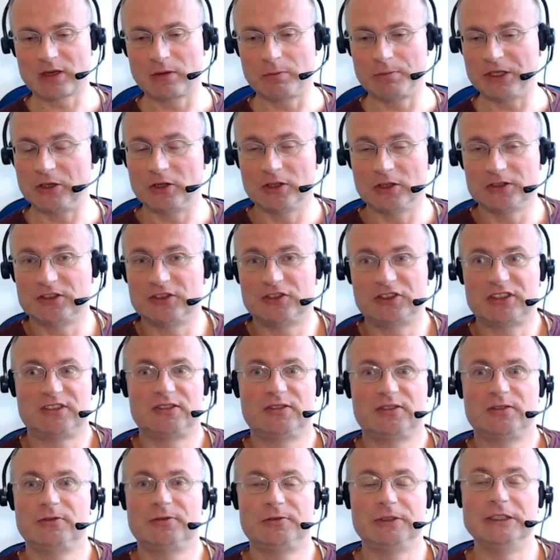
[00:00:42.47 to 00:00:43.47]
because it's
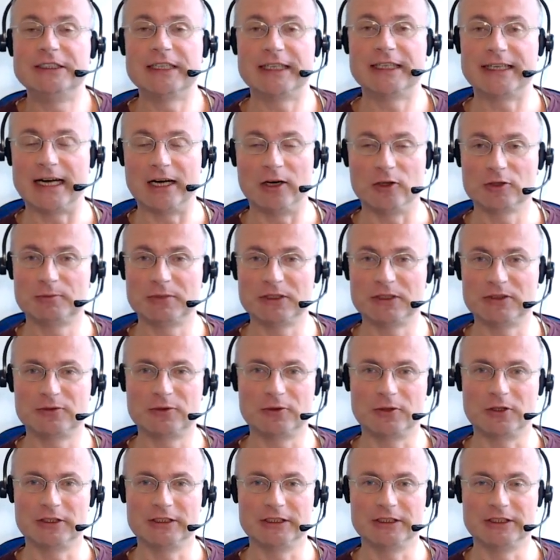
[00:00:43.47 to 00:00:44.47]
filtered out
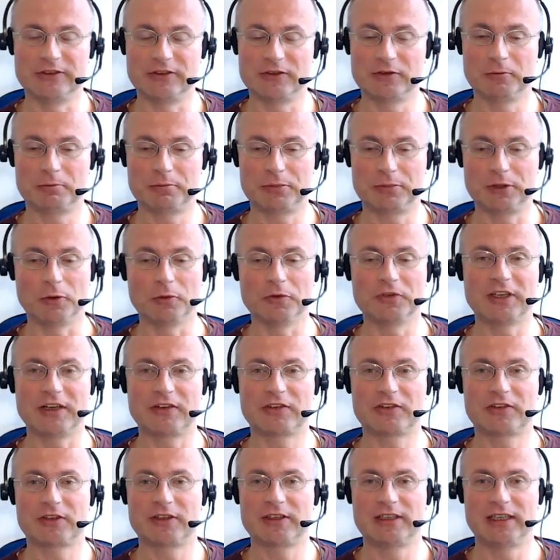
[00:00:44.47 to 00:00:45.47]
before it's
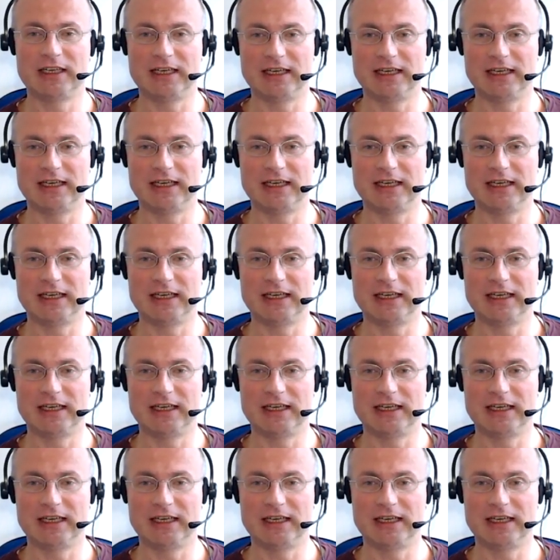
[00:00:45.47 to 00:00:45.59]
processed.